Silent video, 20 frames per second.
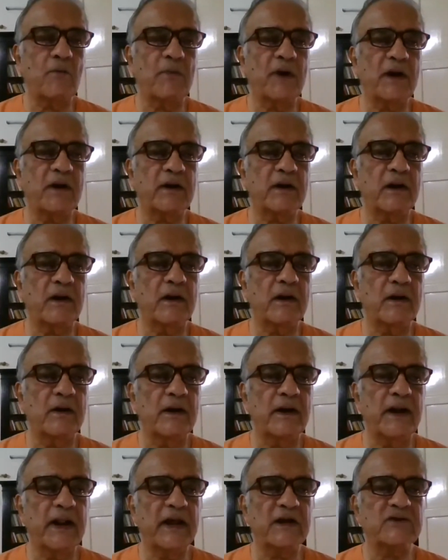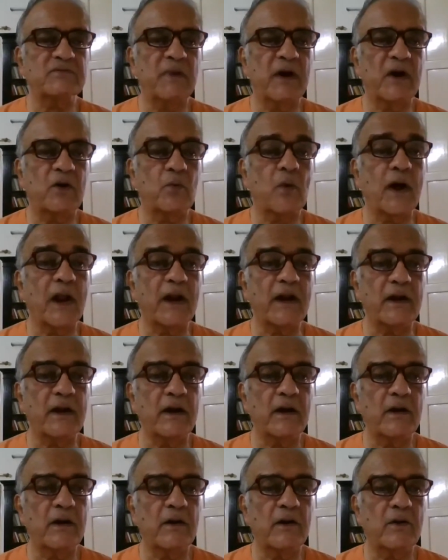but next but one
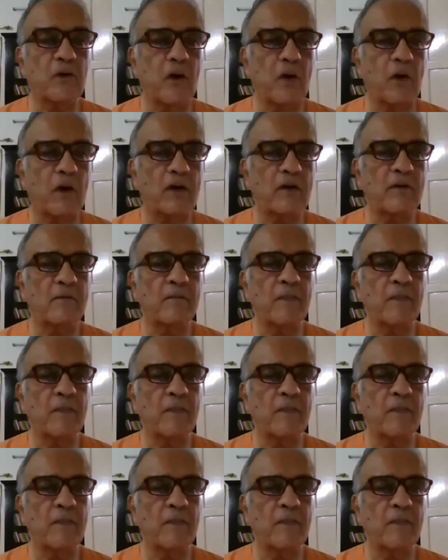talk,